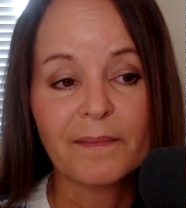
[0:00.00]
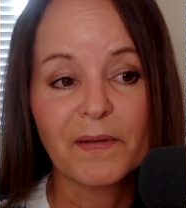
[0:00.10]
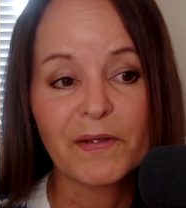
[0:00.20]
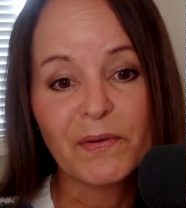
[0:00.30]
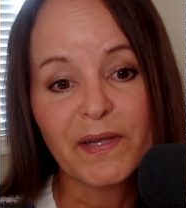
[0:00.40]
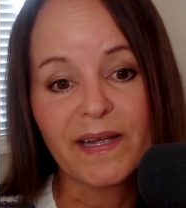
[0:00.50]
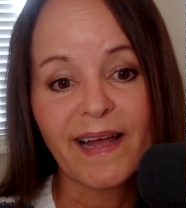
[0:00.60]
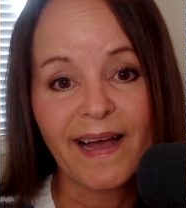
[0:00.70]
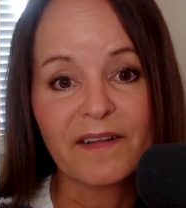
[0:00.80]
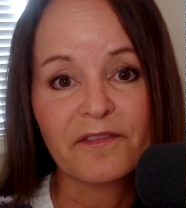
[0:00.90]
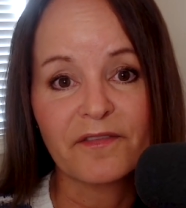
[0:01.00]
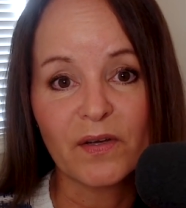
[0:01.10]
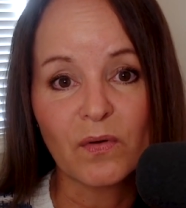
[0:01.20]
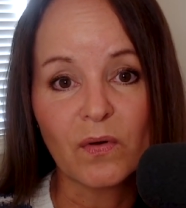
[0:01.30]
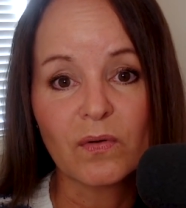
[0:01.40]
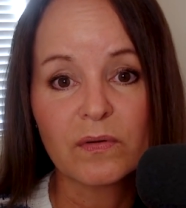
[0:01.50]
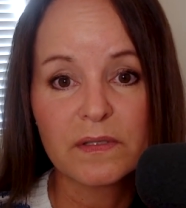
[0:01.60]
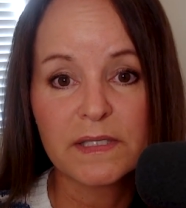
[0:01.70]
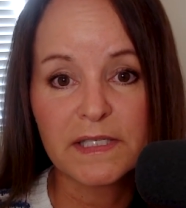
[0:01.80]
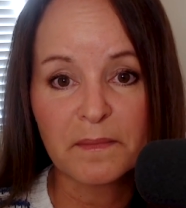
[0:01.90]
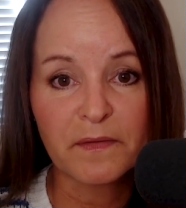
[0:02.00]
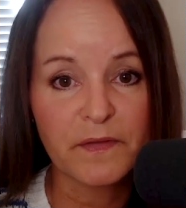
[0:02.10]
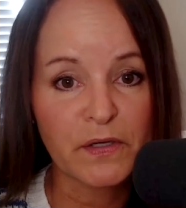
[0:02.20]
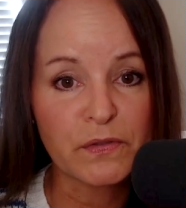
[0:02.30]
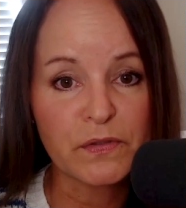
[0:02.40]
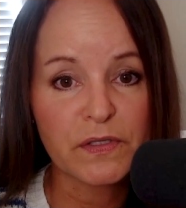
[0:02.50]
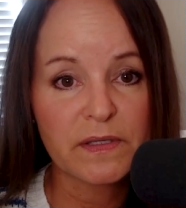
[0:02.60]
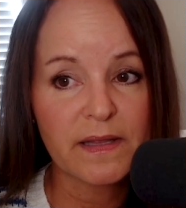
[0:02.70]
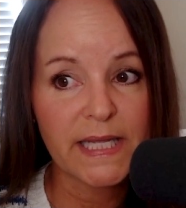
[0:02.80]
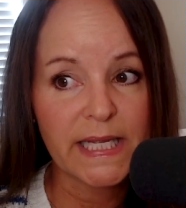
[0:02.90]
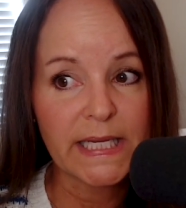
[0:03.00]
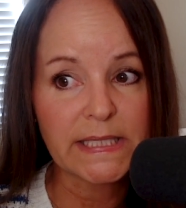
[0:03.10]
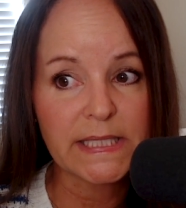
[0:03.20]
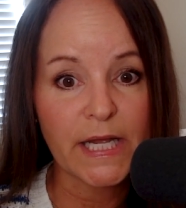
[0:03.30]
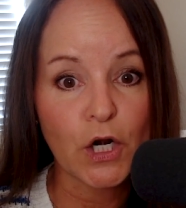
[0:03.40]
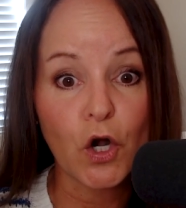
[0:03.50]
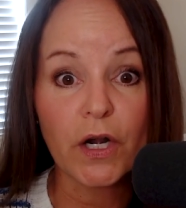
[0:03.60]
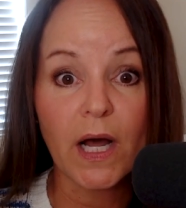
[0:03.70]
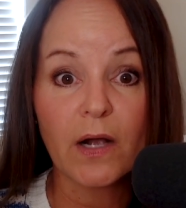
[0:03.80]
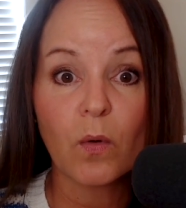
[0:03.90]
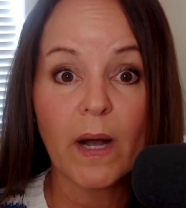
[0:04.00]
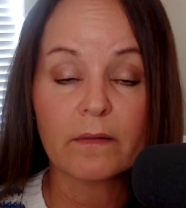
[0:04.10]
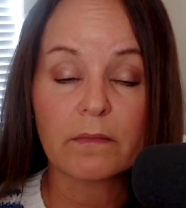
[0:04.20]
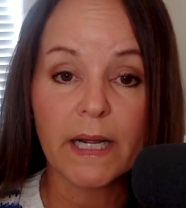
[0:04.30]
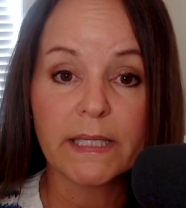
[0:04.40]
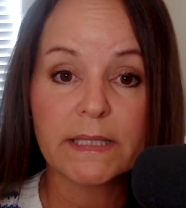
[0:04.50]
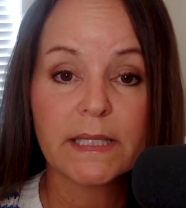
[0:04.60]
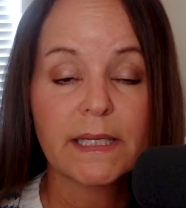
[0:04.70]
you can kind of feel some of those things that are not quite right.